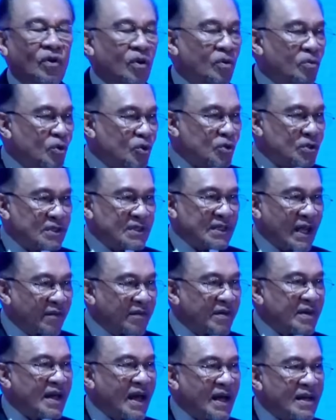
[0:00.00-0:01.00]
Almost
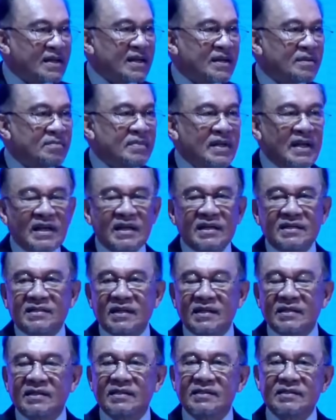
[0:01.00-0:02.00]
700 million
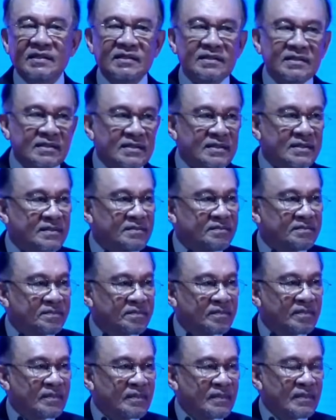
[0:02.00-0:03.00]
citizens,
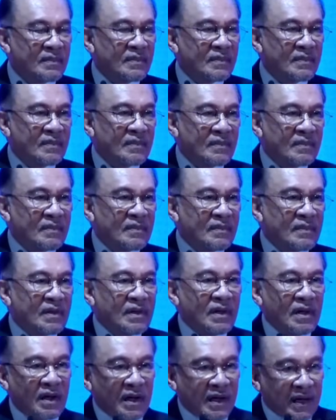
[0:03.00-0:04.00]

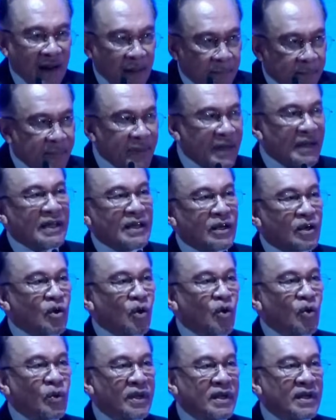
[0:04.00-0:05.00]
a rapidly
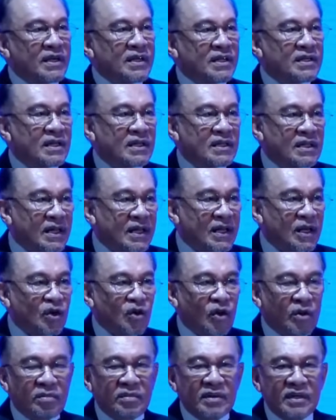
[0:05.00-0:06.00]
growing digital
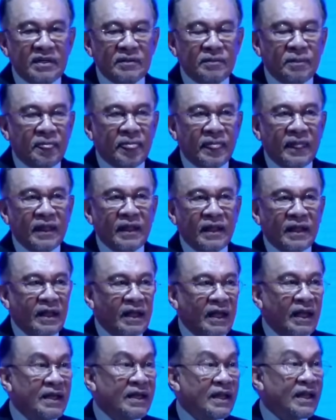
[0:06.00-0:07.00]
economy,
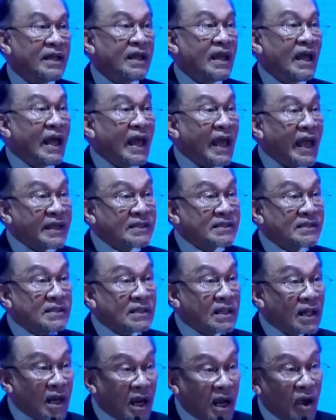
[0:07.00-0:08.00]
and an
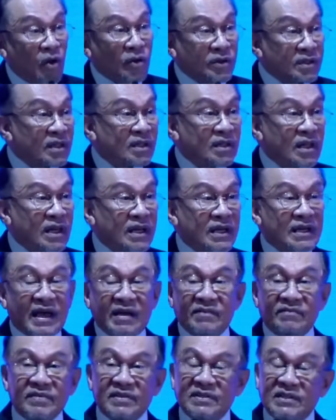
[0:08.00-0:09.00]
extraordinary
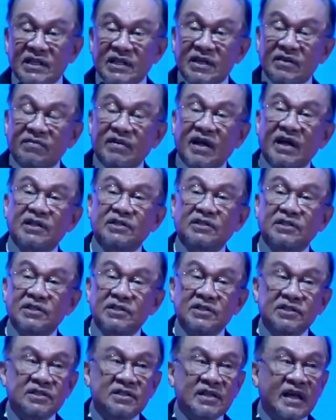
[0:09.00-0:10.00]
diversity of
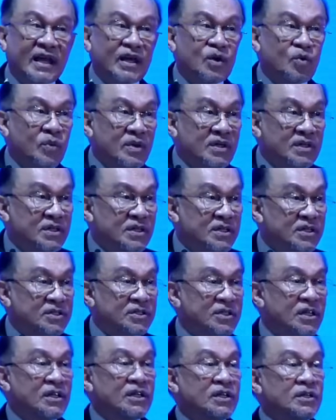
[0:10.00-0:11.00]
cultures,
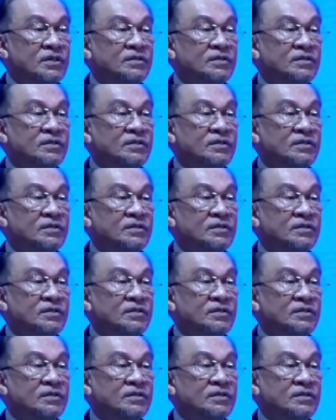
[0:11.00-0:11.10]
languages.